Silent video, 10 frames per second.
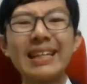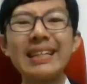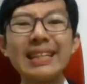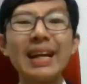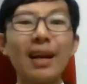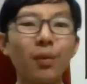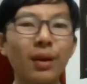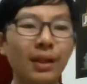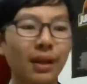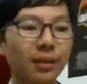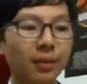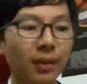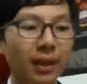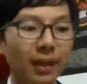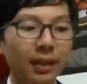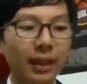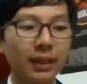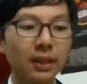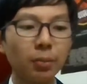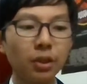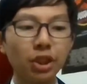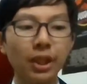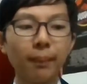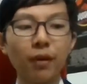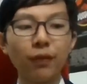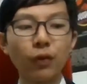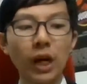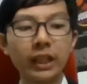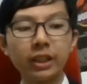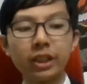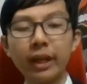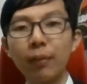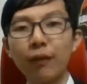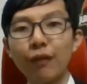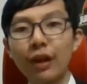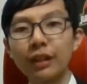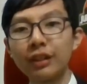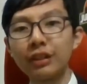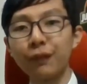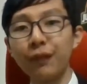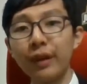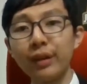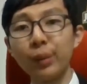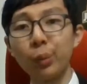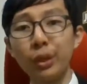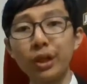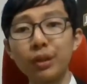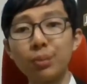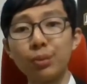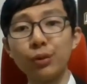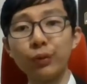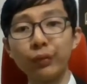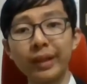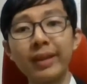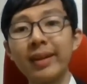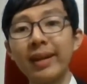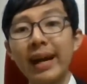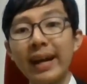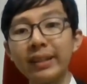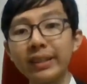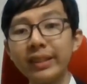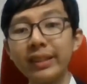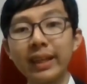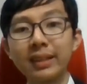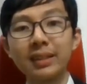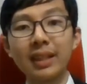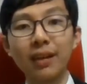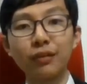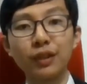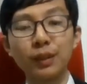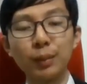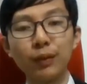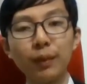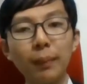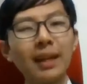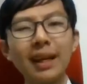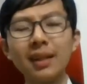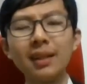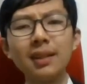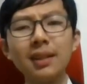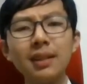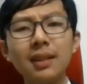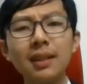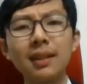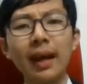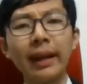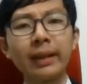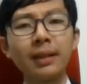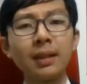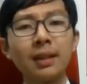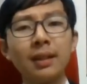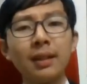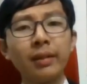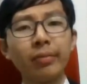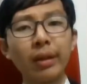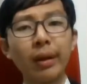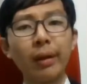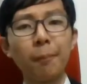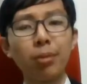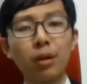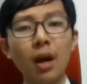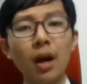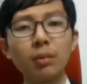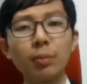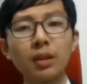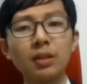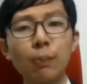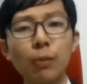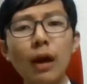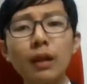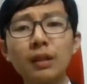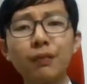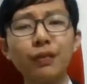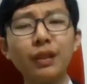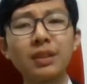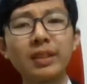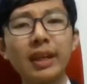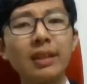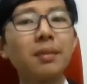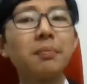Yeah, like next up, The Shape of Water. Shape of Water is a very weird movie. I really like the style of this movie, but I really didn't like the plot because the plot feels like